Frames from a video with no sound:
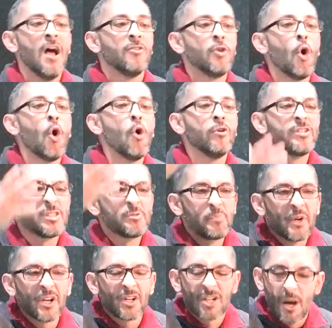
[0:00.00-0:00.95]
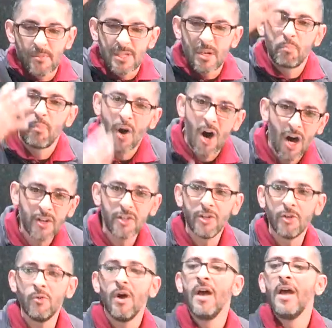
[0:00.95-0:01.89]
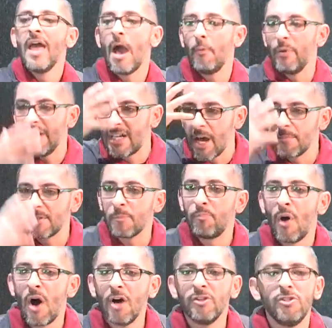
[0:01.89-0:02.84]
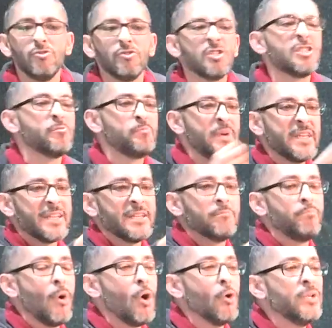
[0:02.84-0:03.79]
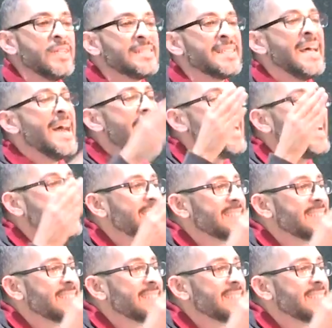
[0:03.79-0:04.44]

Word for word: The Holy Spirit comes upon you, and when He comes upon you, you speak in boldness, and